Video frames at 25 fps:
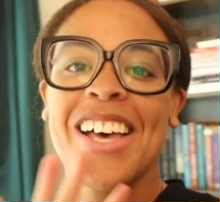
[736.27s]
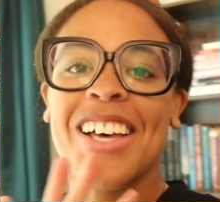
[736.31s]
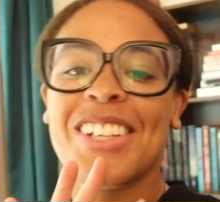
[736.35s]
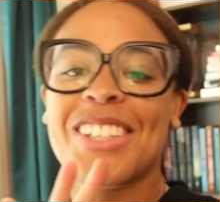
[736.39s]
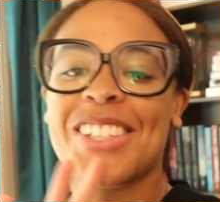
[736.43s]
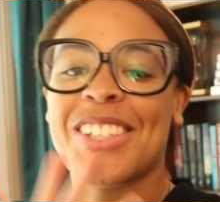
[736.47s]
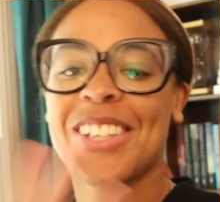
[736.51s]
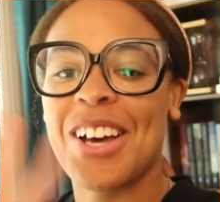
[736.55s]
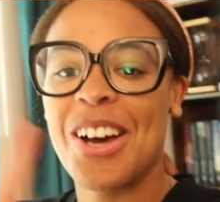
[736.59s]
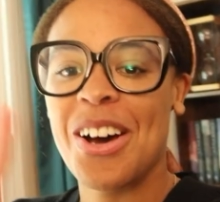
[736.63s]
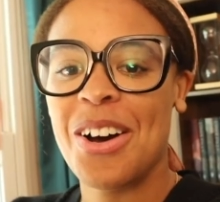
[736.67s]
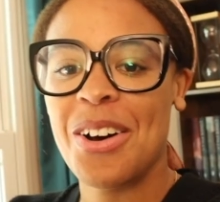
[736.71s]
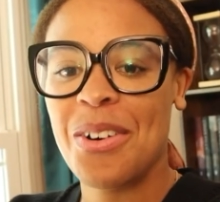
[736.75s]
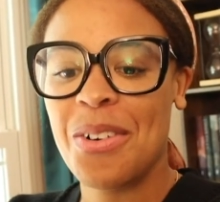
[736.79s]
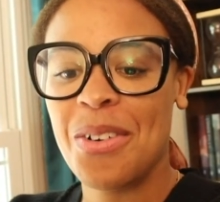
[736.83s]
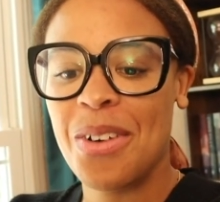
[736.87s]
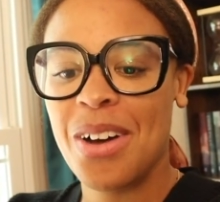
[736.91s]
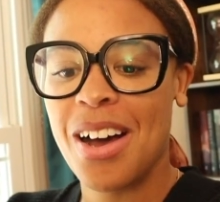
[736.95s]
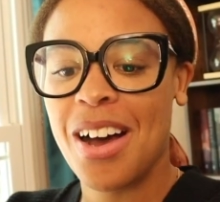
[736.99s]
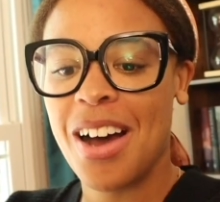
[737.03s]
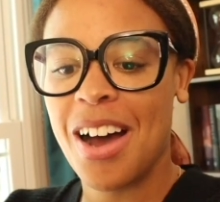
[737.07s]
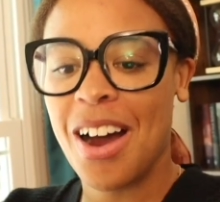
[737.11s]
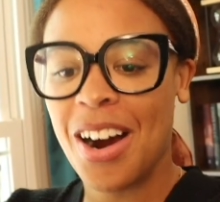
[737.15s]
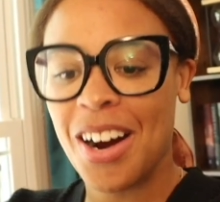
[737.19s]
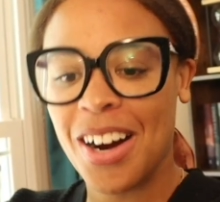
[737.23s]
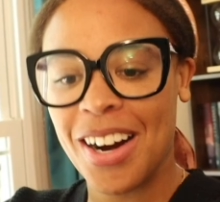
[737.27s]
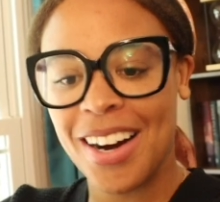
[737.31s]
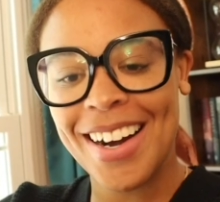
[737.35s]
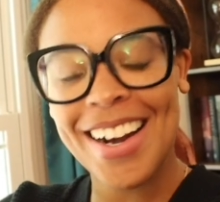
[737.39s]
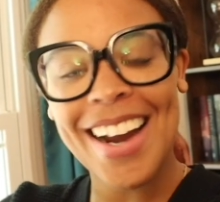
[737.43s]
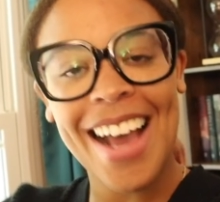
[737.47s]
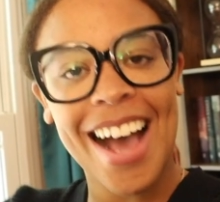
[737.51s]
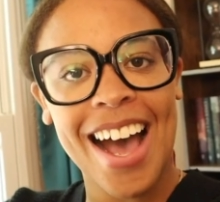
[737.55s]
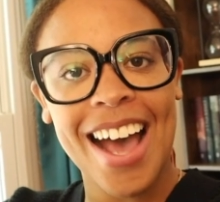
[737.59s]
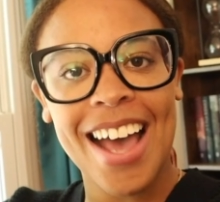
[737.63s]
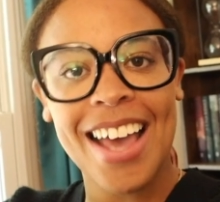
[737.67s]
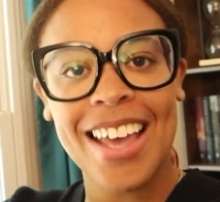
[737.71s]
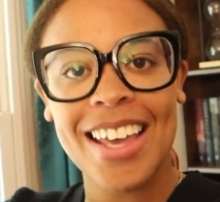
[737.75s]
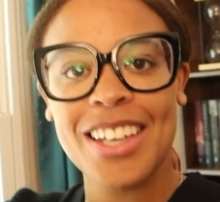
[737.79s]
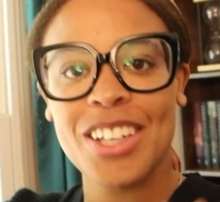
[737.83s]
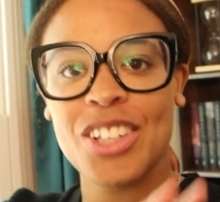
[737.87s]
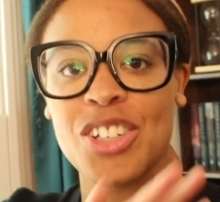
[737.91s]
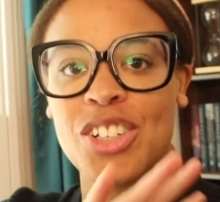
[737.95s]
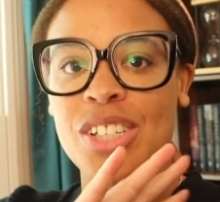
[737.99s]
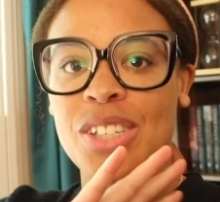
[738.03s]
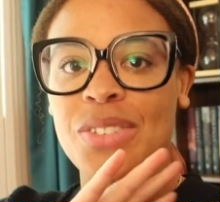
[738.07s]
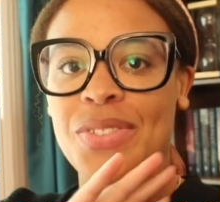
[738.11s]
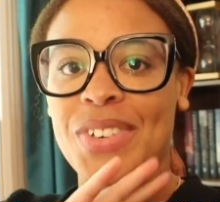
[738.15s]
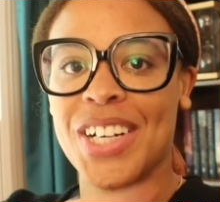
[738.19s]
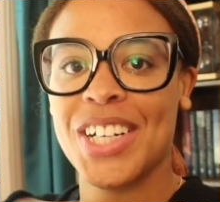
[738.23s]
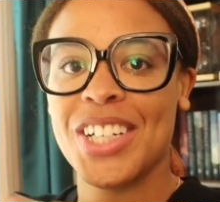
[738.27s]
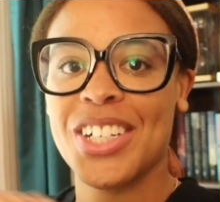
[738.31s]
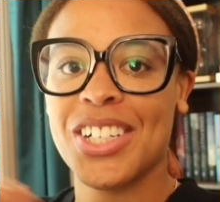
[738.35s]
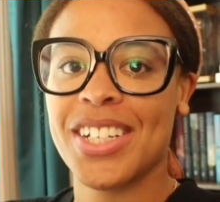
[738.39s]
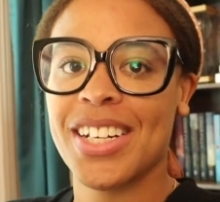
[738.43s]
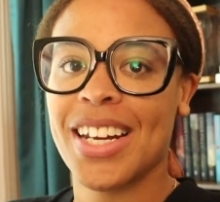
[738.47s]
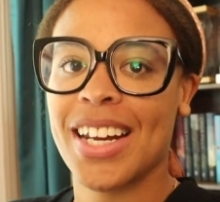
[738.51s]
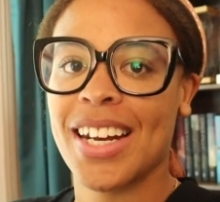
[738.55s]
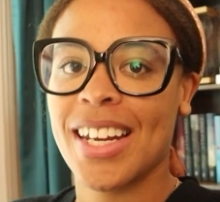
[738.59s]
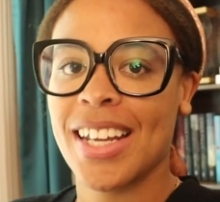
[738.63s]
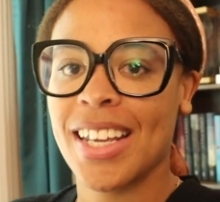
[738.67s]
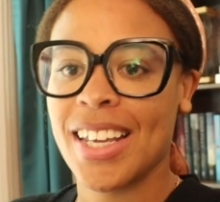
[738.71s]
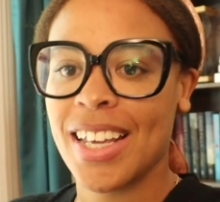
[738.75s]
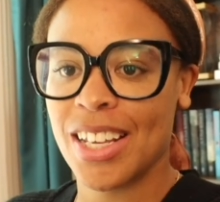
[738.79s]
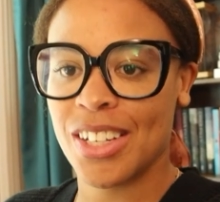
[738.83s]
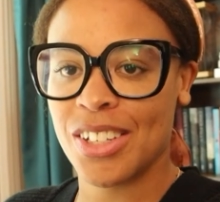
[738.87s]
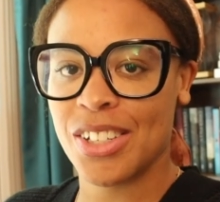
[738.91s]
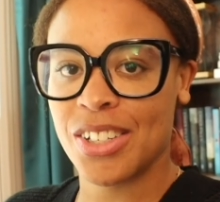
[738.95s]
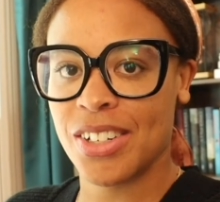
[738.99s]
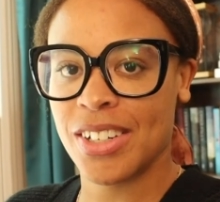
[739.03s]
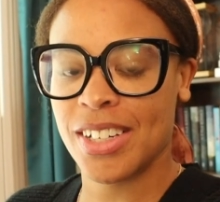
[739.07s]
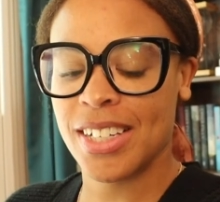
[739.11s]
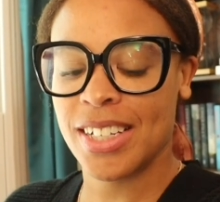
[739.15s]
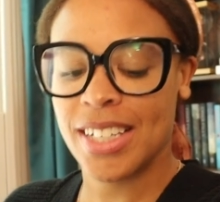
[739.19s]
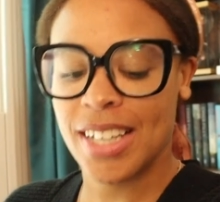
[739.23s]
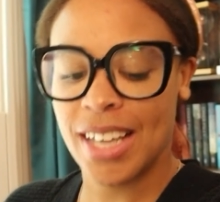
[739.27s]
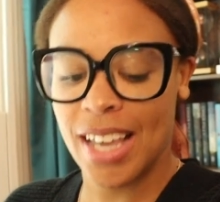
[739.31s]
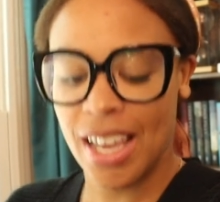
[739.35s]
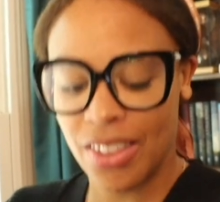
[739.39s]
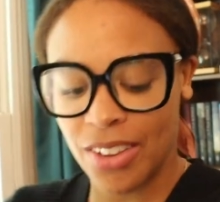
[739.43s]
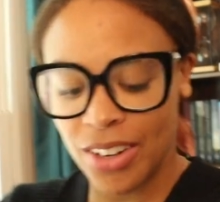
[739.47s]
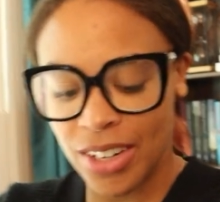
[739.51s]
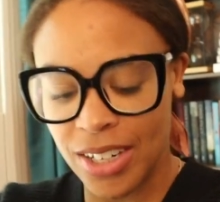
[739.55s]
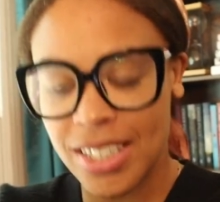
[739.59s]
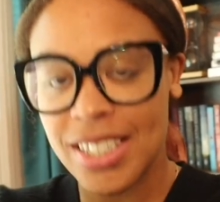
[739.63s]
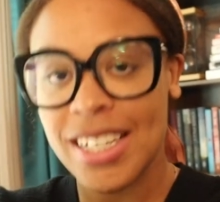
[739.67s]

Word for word: So her and I just finished studying history together.